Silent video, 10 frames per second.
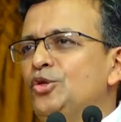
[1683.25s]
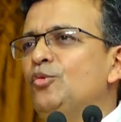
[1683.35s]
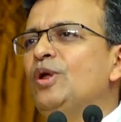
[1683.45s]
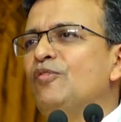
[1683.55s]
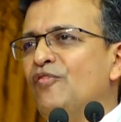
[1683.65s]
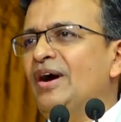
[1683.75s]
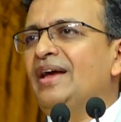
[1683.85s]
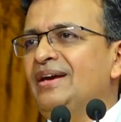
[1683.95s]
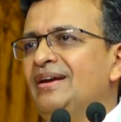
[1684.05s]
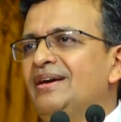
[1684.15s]
you will
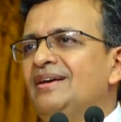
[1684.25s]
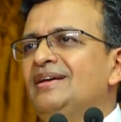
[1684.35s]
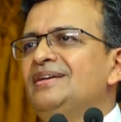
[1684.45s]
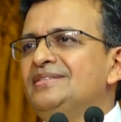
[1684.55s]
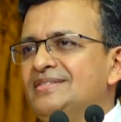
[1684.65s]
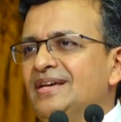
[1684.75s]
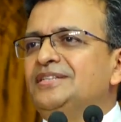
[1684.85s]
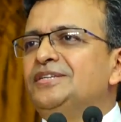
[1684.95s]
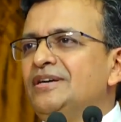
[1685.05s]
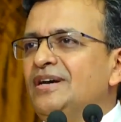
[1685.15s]
find
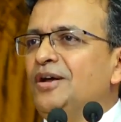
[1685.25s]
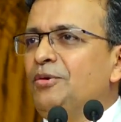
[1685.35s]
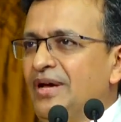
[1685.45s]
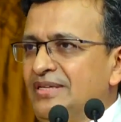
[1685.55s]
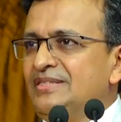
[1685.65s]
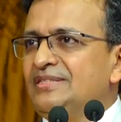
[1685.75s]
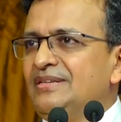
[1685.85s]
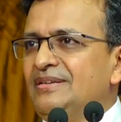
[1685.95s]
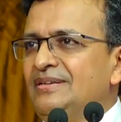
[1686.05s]
such Garudas.